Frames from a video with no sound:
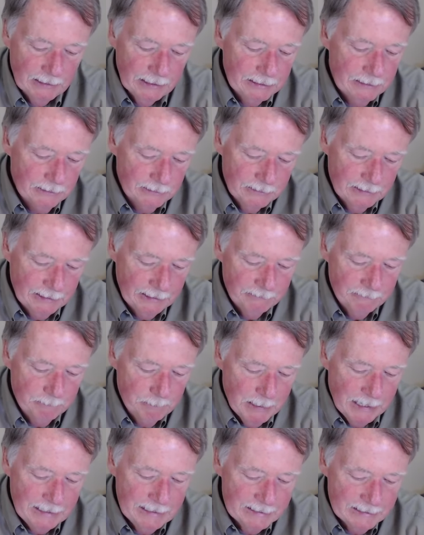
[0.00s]
I don't have
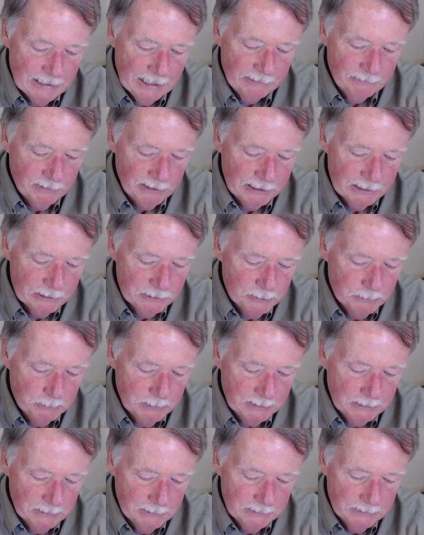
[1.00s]
many sapphires,
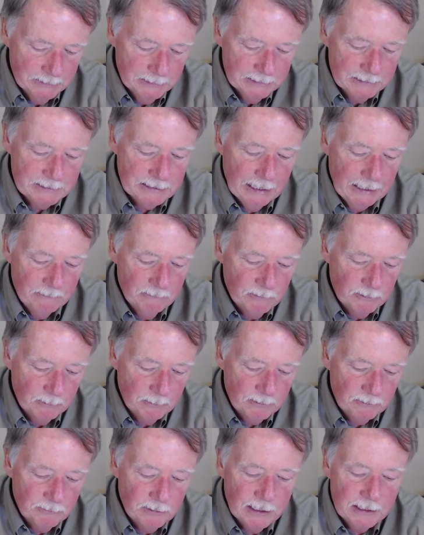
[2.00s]
but uh, this came from
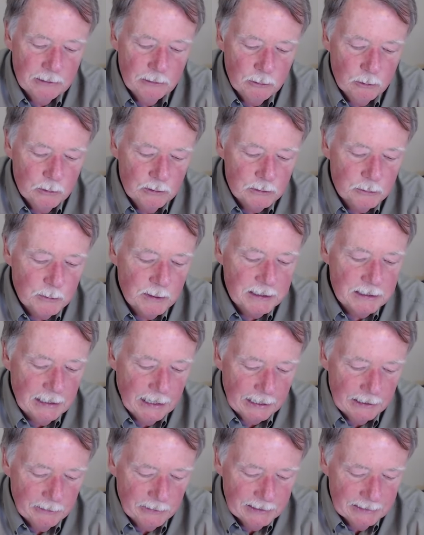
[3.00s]
a friend who was
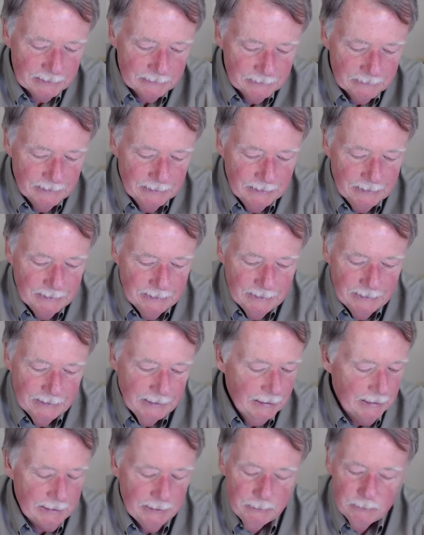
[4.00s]
retiring
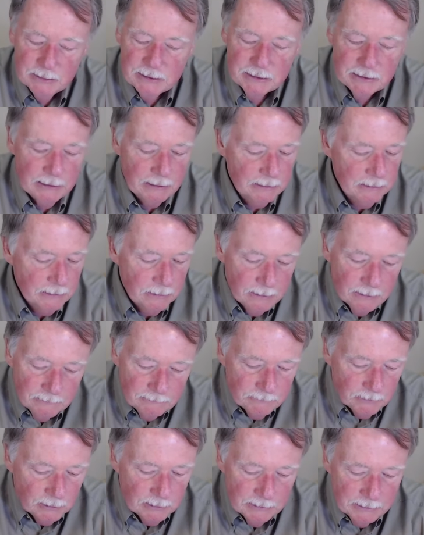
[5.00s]
and he was selling
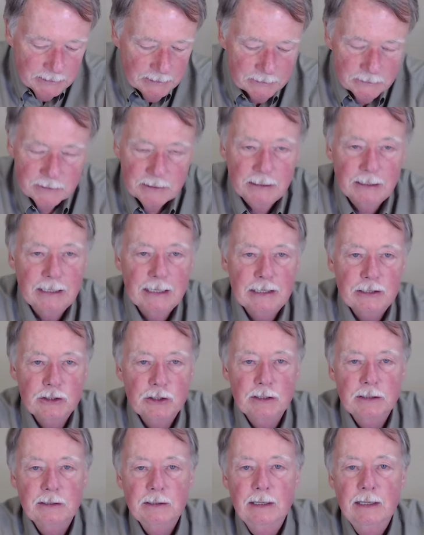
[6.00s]
off all his
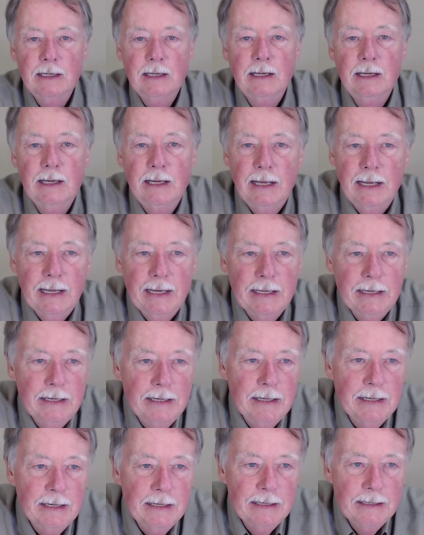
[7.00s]
collection.
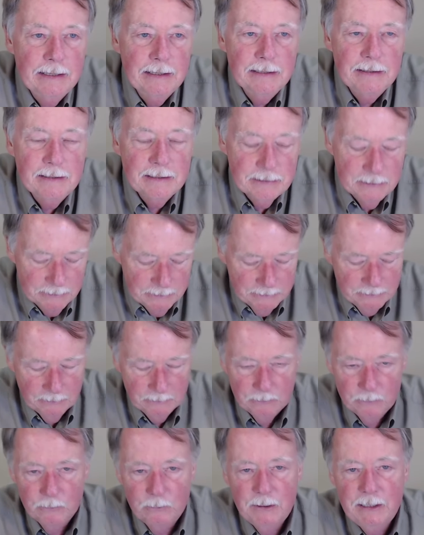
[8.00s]
And uh, this is a
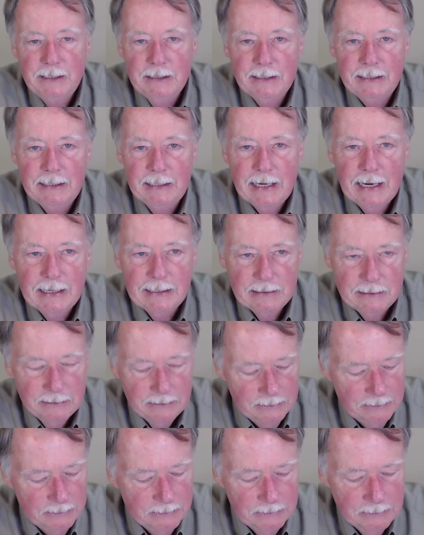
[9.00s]
really
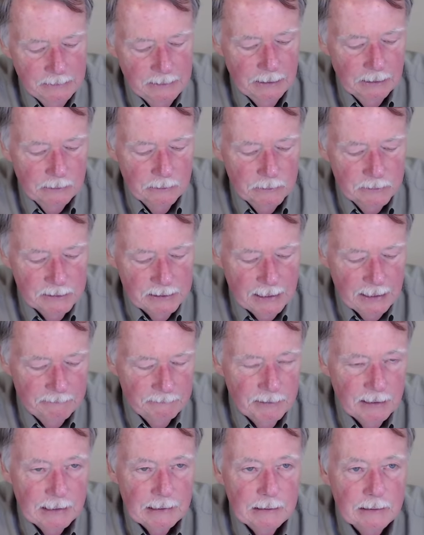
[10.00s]
nice yellow
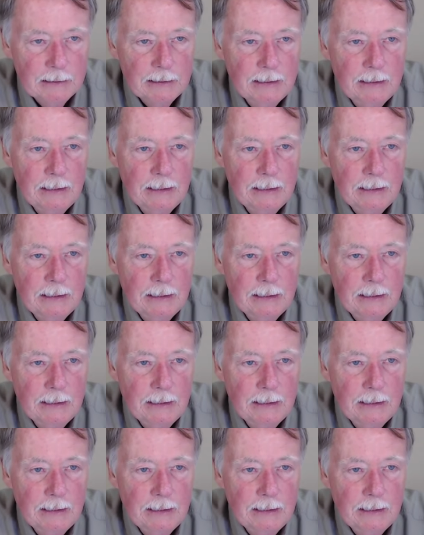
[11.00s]
sapphire.